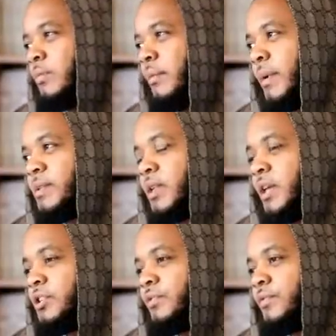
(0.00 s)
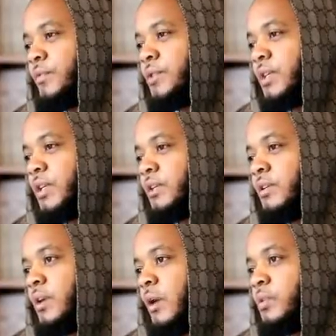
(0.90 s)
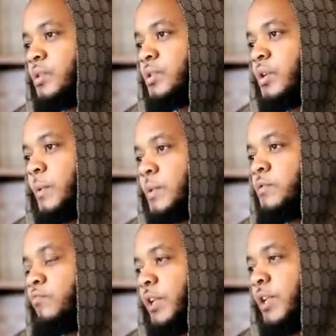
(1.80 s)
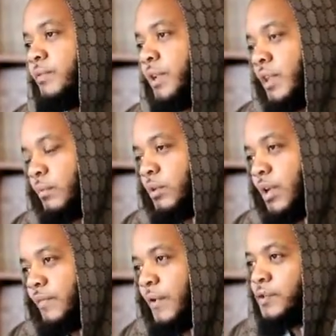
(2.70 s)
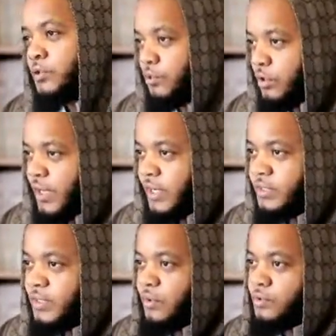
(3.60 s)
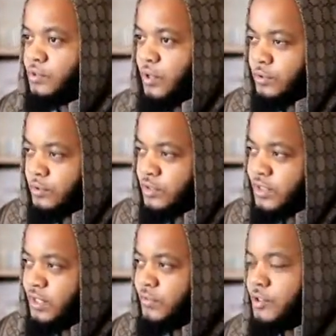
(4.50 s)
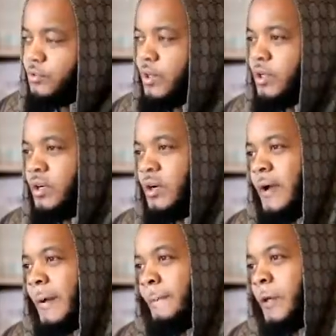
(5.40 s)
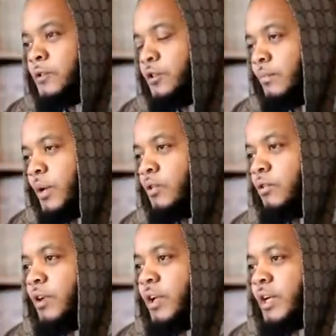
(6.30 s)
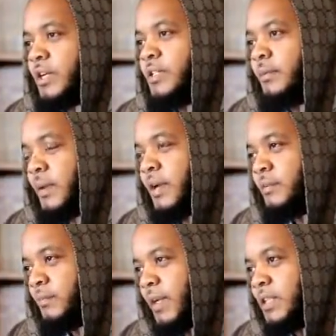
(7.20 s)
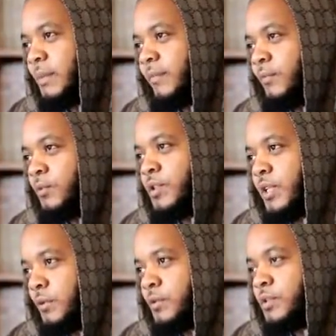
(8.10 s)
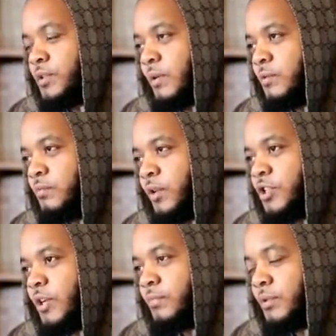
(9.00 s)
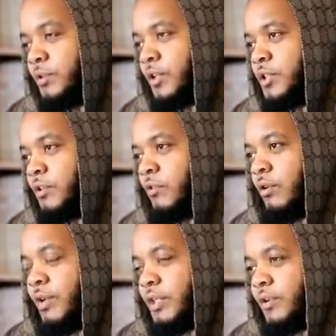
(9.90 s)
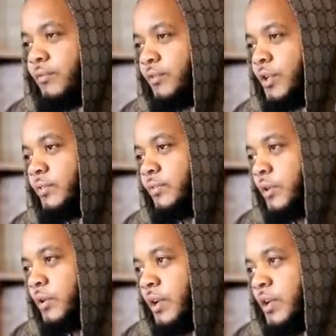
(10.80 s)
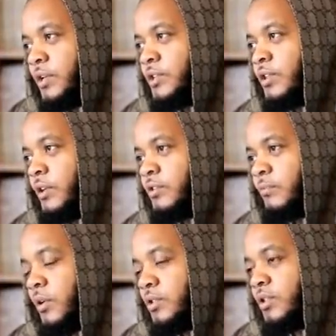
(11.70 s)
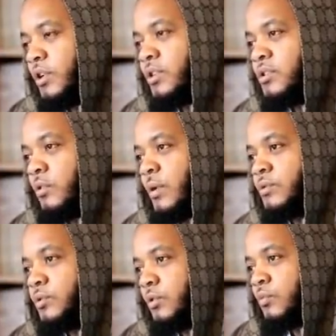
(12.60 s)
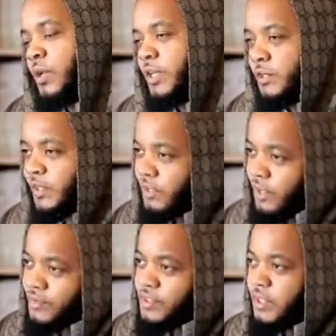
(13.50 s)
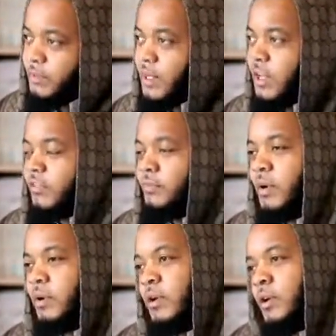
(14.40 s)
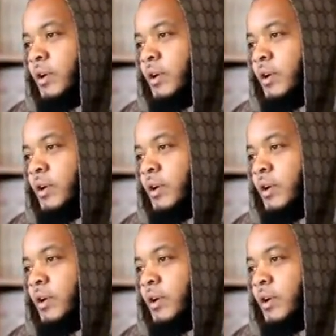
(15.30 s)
maybe up to the age of 14, I was really living a double life. I was still doing acting, I was doing television work, I was doing my karate. Like I said, by the time I hit 14, I was British champion 2 years in a row. I already done 3 different styles of martial arts, so I was doing well in the other side of my life. But